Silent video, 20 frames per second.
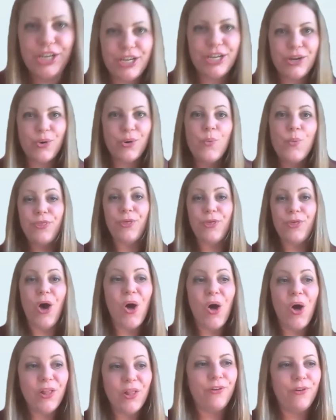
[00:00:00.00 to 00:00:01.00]
with
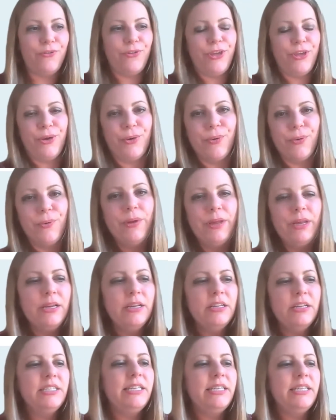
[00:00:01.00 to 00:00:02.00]
all of you.
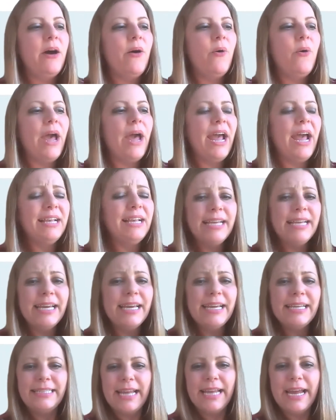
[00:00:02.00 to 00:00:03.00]
So as I
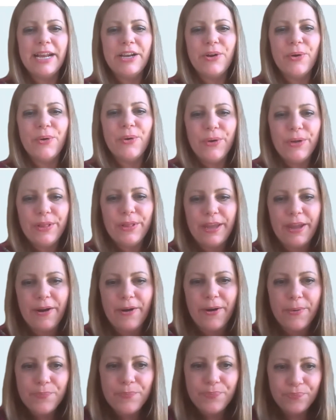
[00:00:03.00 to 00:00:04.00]
said earlier,